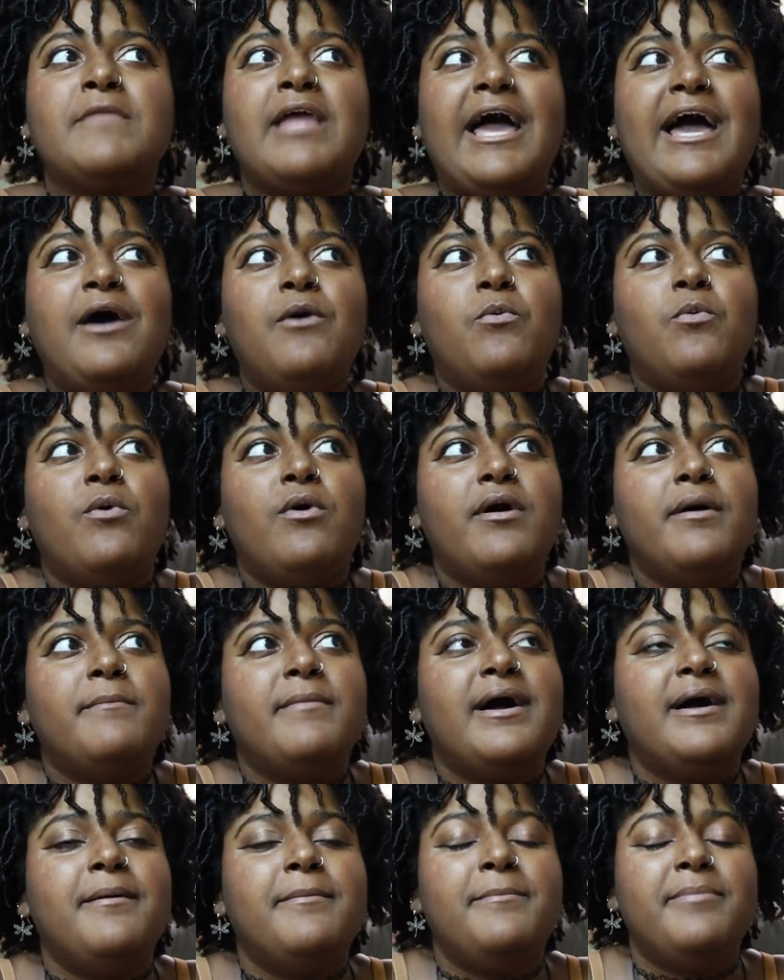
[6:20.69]
I want
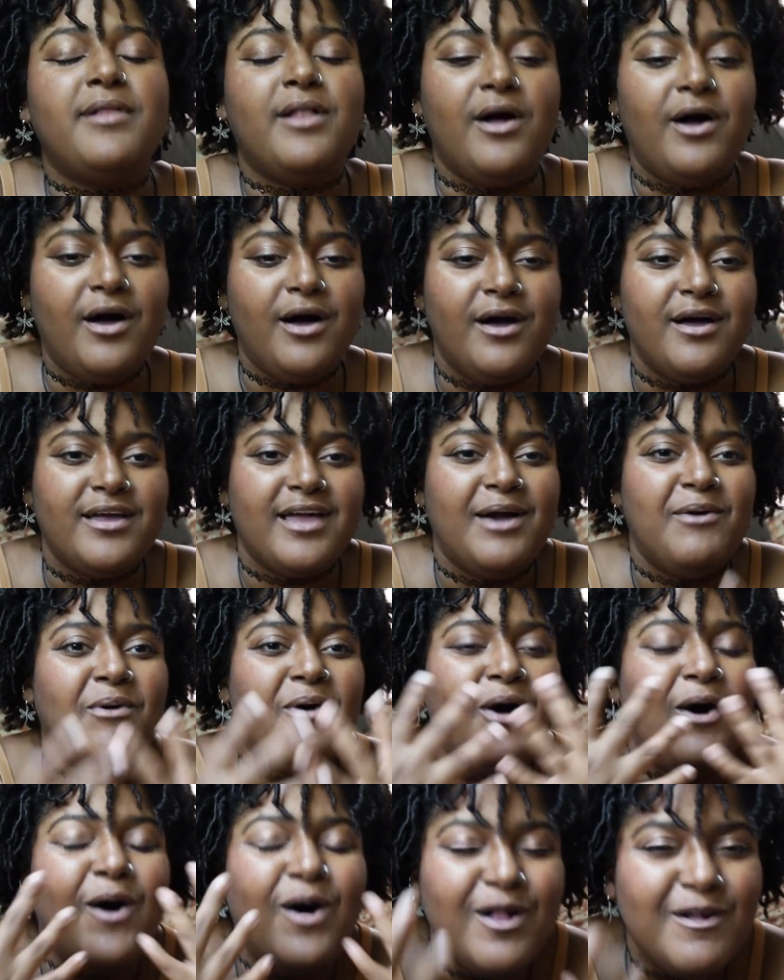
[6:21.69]
my blog, I
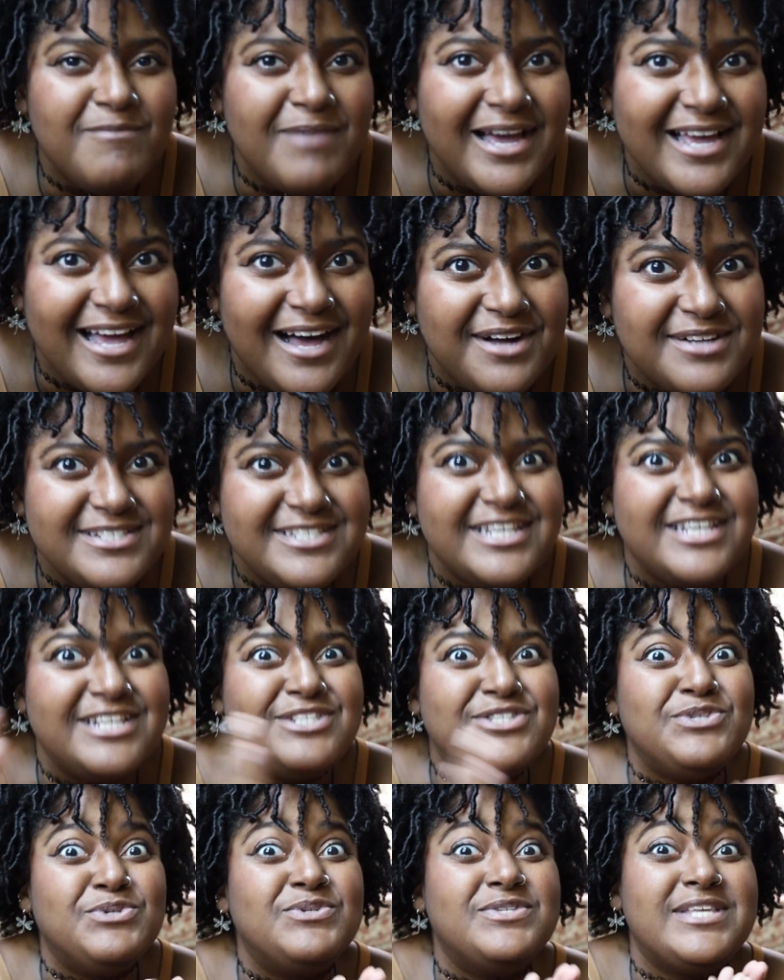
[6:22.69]
want all of my
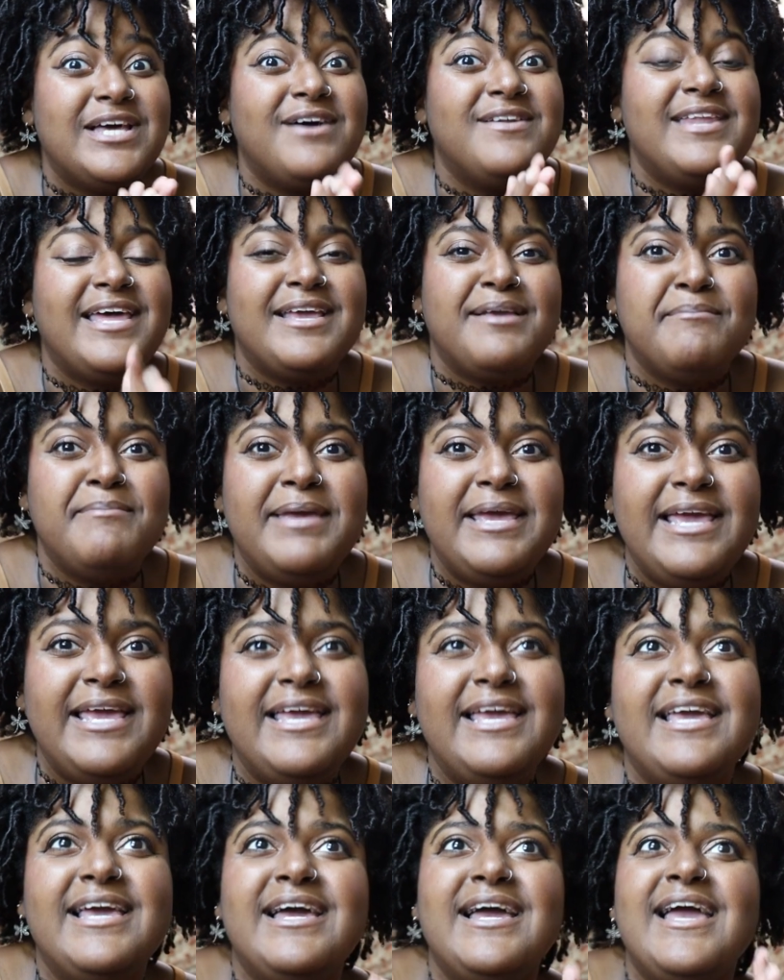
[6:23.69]
content to sound like
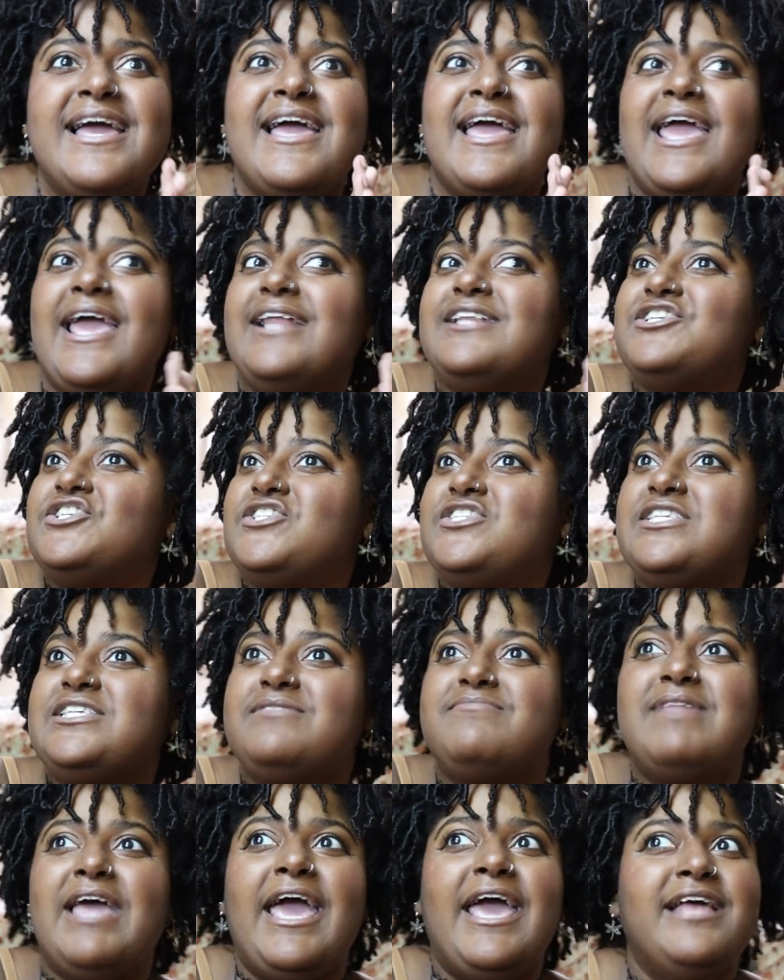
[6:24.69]
me and just
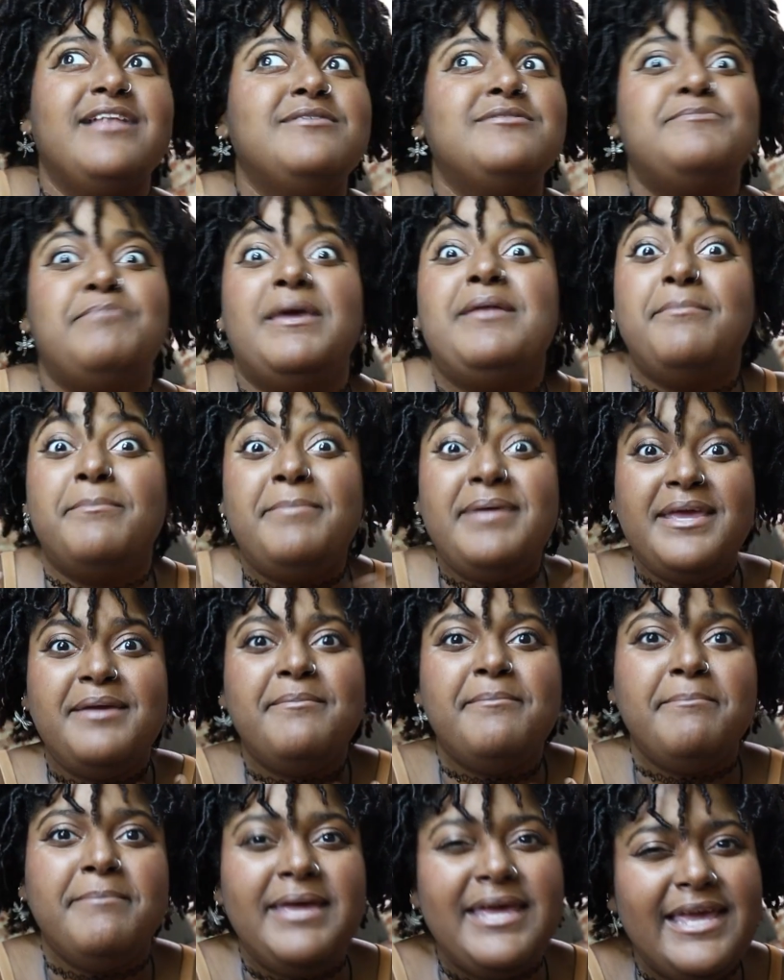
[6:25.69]
and be
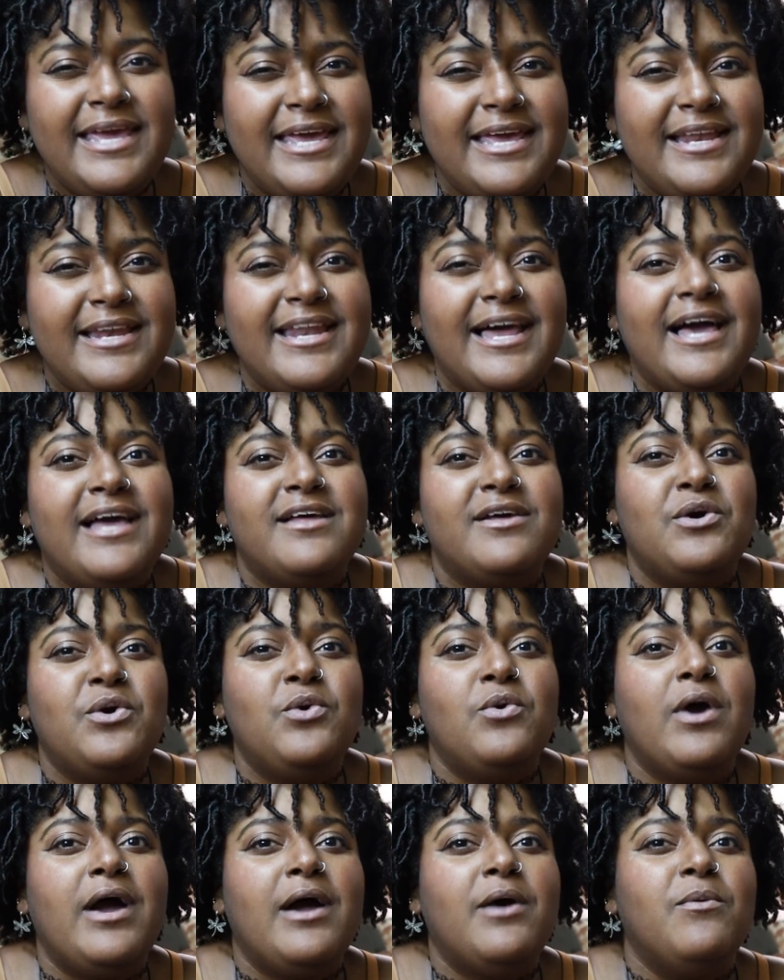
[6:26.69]
me, not
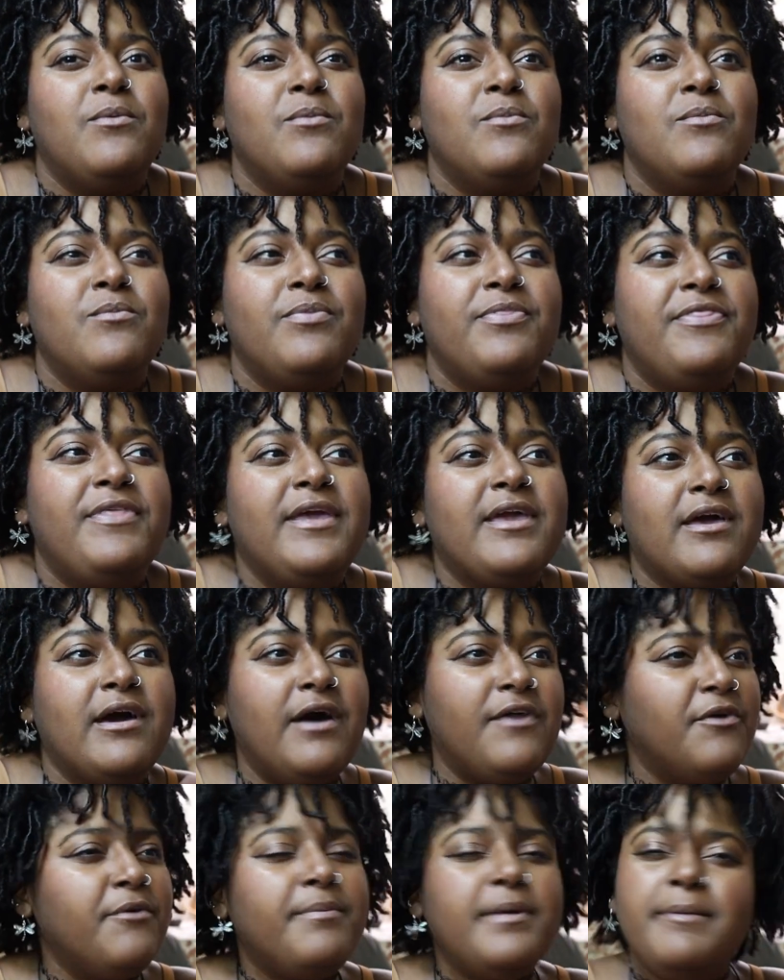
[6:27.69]
who I think
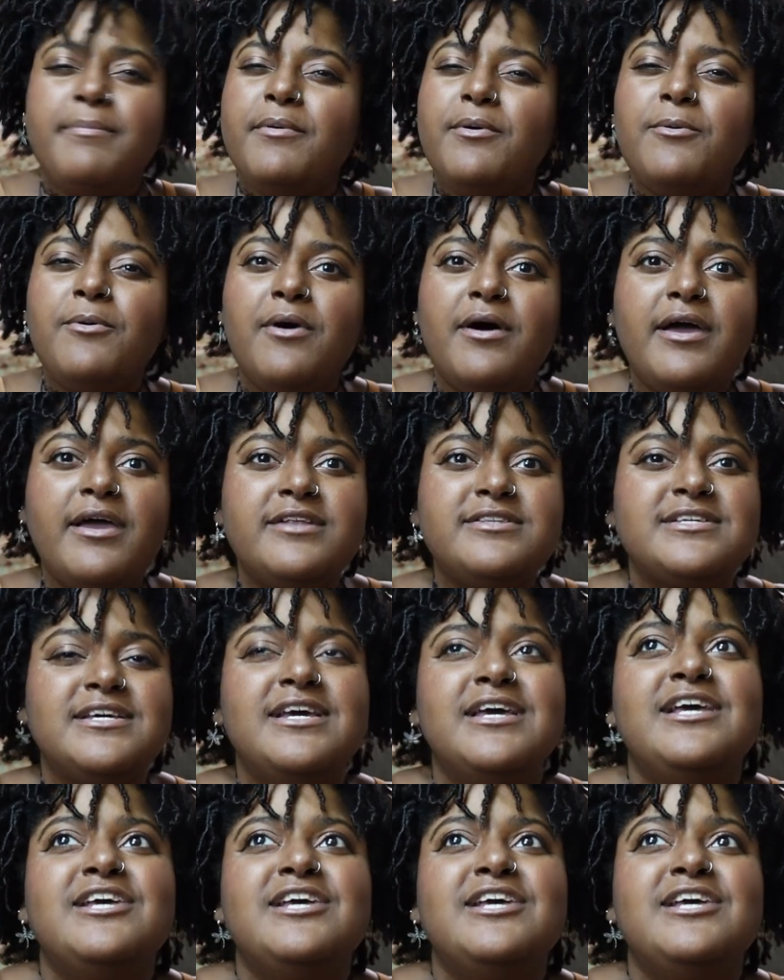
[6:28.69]
other people want.